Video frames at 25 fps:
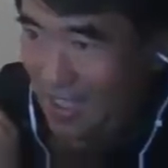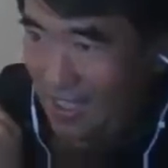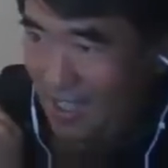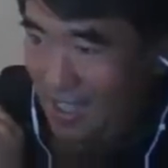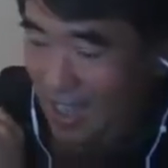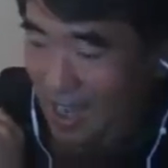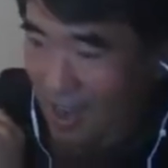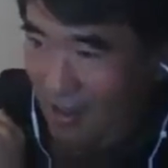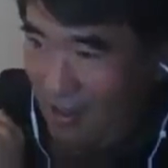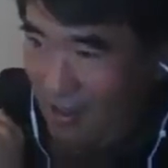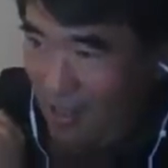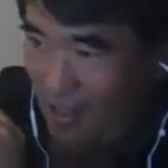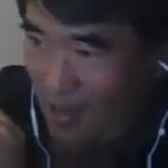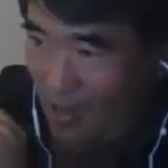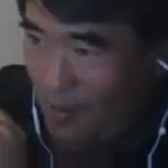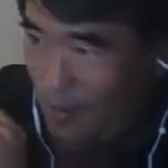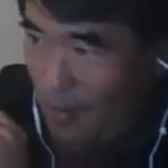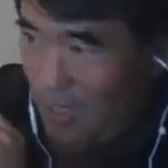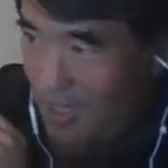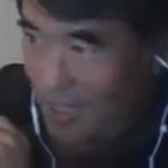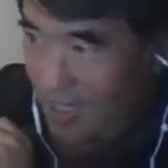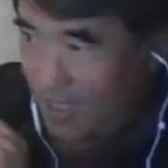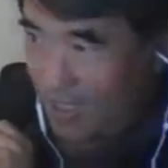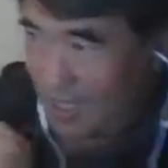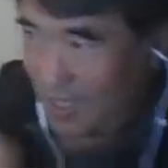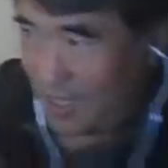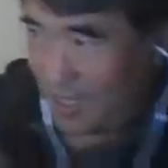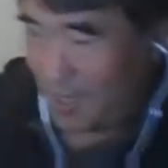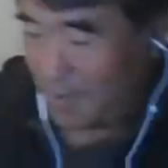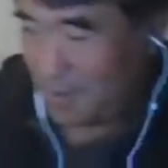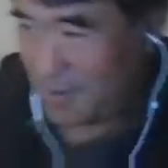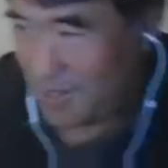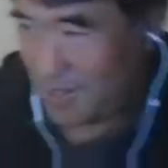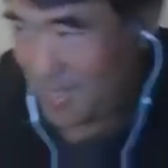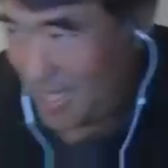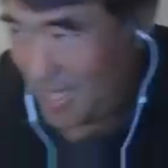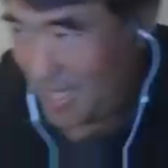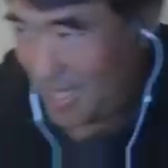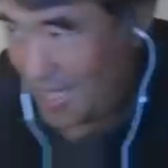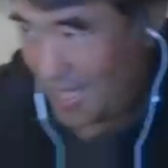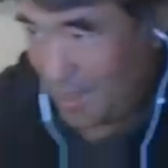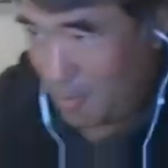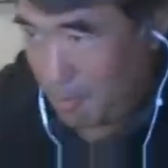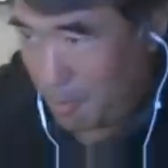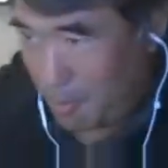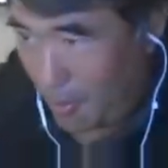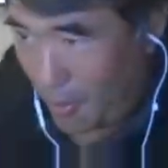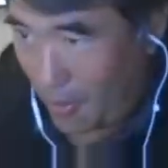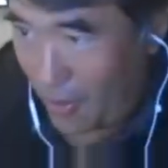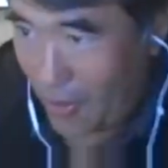now I know why they call him Seth
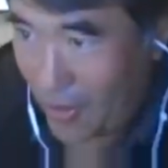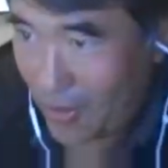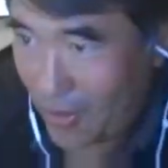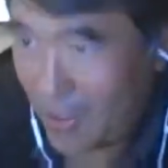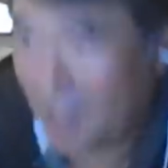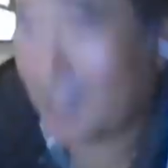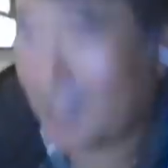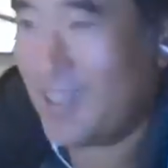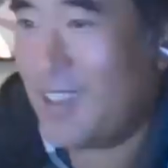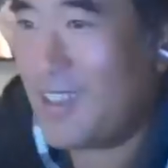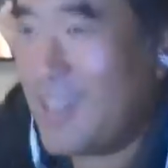Burn.